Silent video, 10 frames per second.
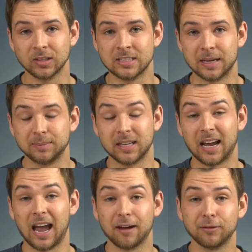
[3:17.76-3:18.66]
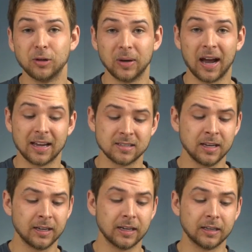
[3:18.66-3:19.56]
or tip that I have for you guys
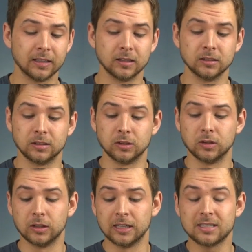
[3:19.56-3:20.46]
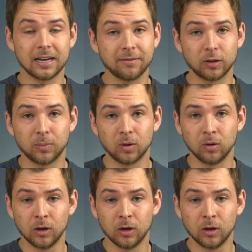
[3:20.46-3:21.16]
is it's inevitable